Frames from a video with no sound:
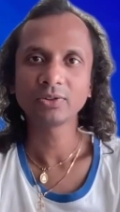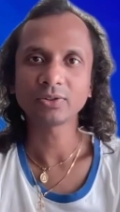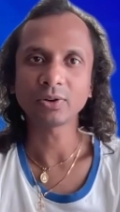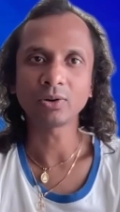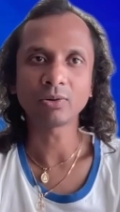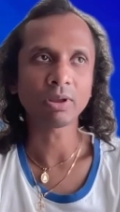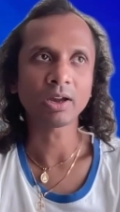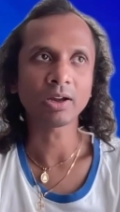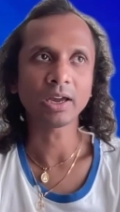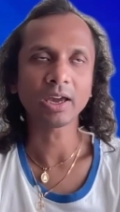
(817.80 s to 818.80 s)
so
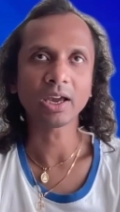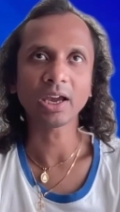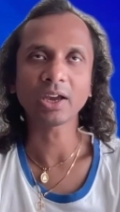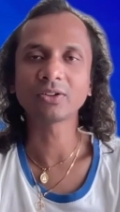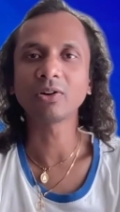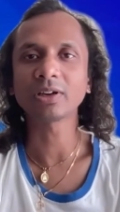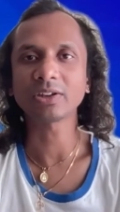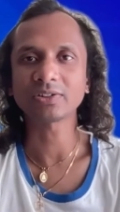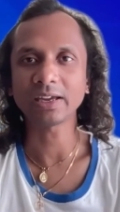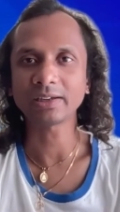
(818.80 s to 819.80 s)
yeah as long
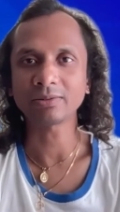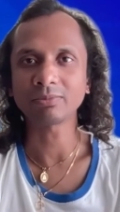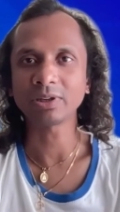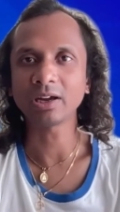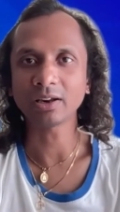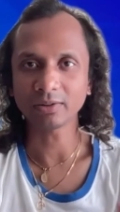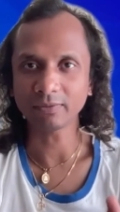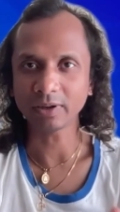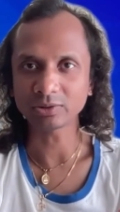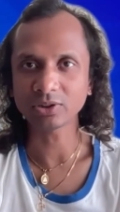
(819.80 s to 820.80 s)
as like we are the
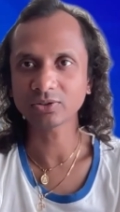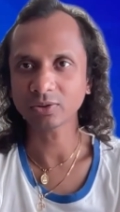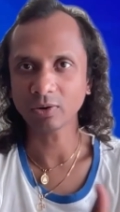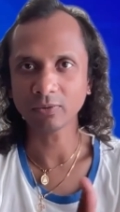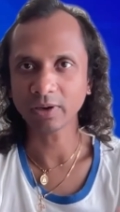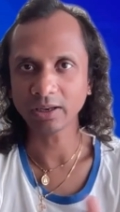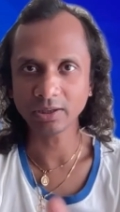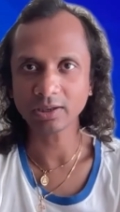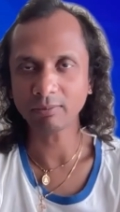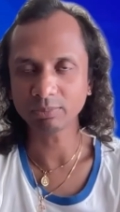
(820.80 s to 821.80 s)
founders of
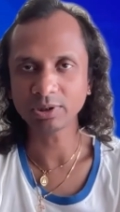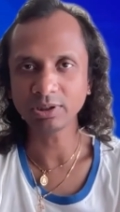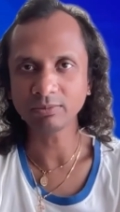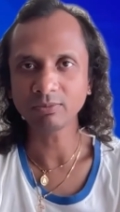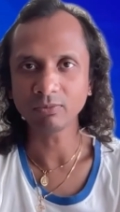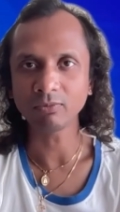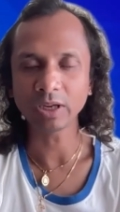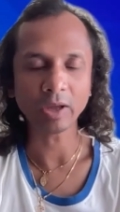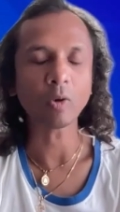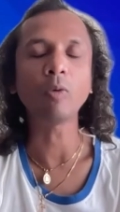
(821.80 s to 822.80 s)
any company
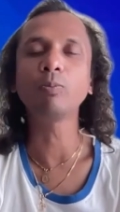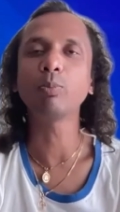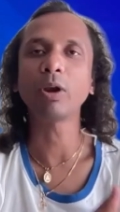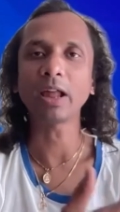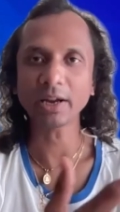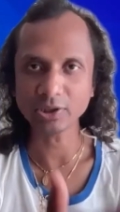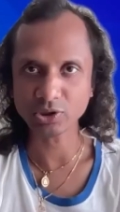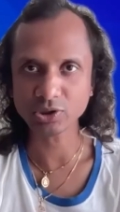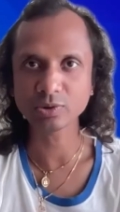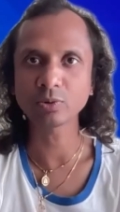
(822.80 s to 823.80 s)
we are
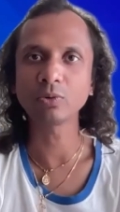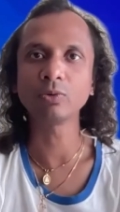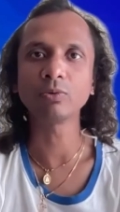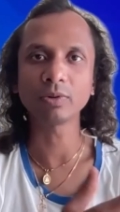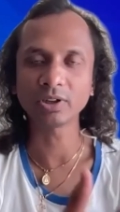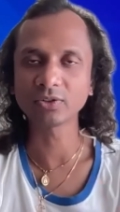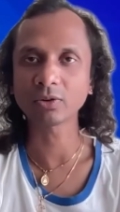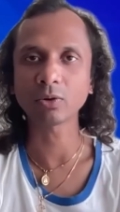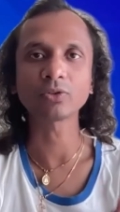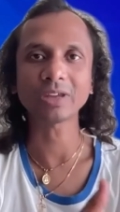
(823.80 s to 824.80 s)
obliged to
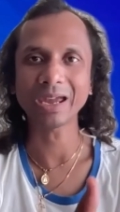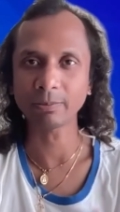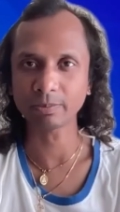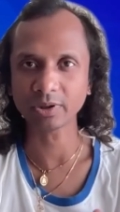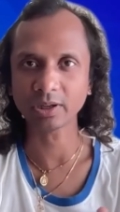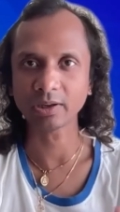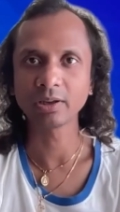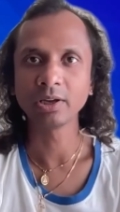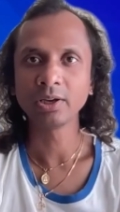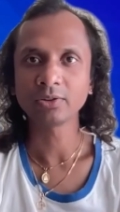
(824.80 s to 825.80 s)
disclose everything
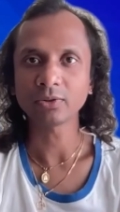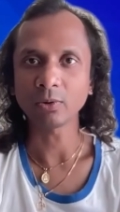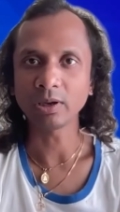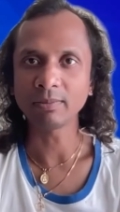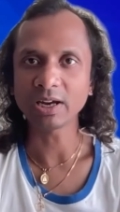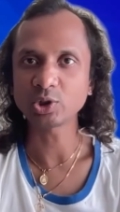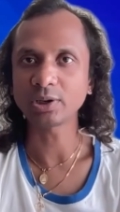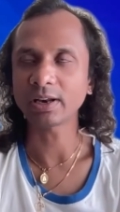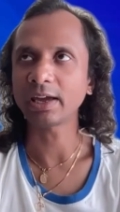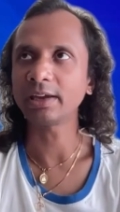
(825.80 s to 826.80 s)
so
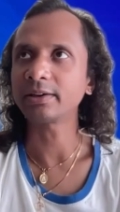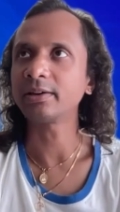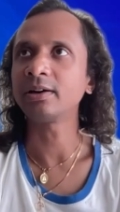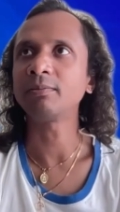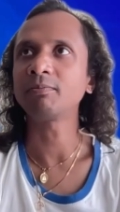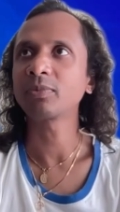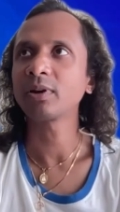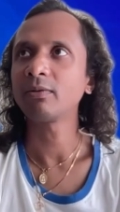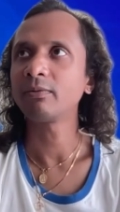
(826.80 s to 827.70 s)
imagine like um,